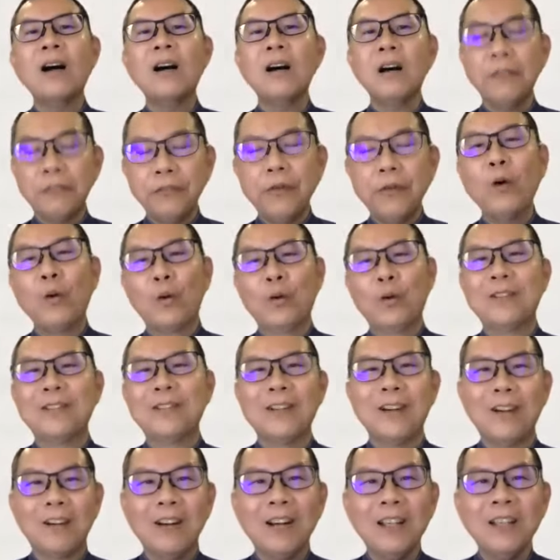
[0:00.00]
a foe,
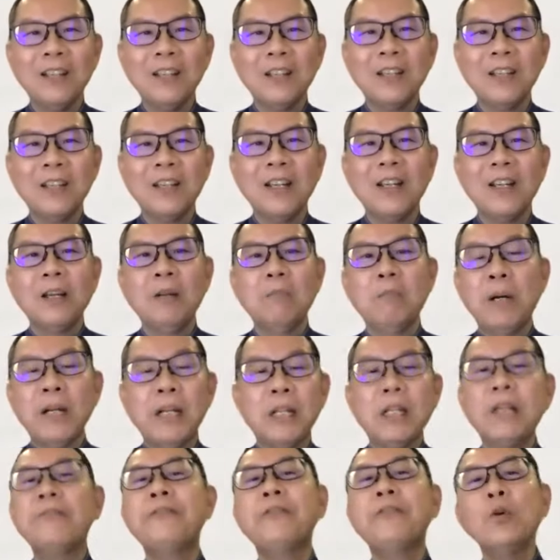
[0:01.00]
all right? But
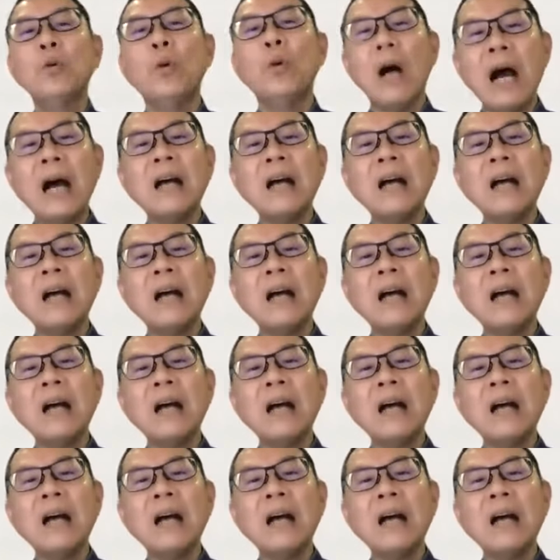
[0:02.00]
if you are